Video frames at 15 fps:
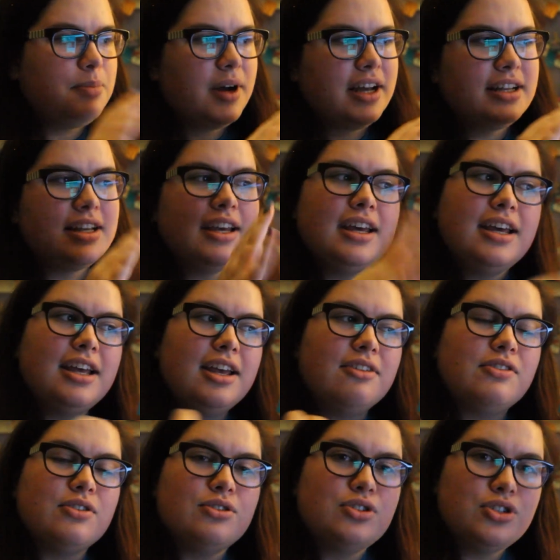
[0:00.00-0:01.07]
But
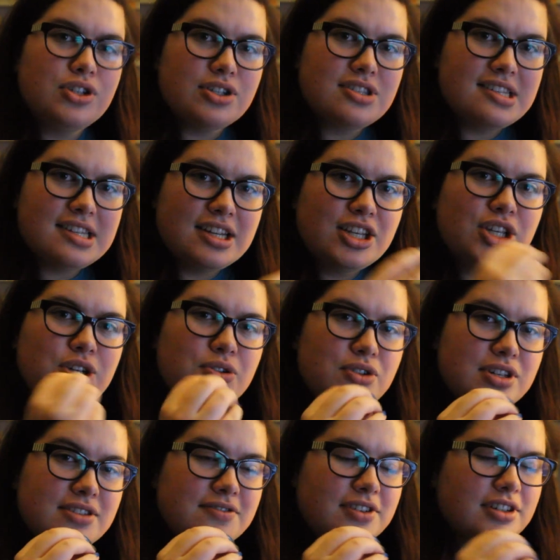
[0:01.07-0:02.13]
if you're just
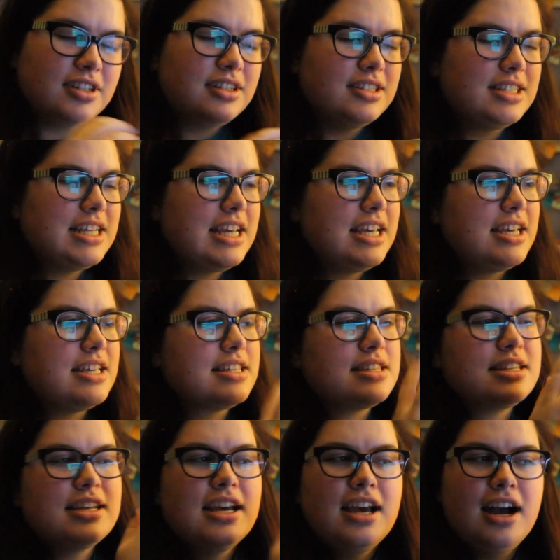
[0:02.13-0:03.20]
curious for a little taste,